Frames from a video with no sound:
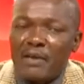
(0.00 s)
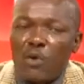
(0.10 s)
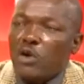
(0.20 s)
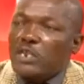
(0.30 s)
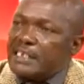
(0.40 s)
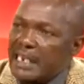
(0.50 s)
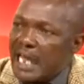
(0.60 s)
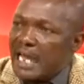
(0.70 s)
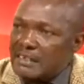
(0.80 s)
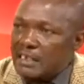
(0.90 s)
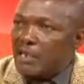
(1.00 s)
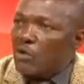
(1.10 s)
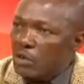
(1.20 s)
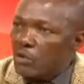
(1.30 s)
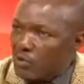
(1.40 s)
the wholesalers, the
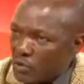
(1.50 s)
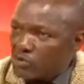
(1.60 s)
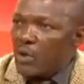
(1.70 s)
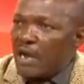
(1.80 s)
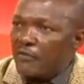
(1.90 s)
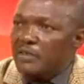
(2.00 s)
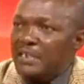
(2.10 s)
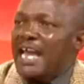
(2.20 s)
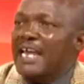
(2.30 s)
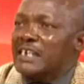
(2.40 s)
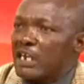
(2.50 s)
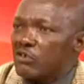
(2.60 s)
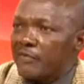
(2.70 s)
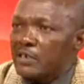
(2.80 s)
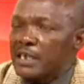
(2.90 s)
all those who have what, higher
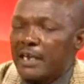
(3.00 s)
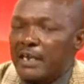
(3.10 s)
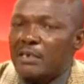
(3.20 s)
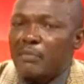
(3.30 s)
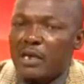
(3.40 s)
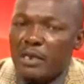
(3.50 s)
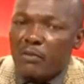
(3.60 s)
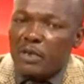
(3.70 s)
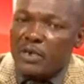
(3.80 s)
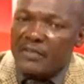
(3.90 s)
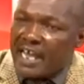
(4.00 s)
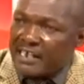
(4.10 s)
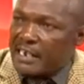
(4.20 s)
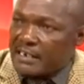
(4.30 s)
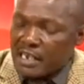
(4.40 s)
turnovers in, my, in
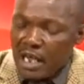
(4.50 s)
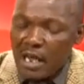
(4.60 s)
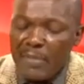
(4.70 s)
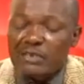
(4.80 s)
their sales. Okay.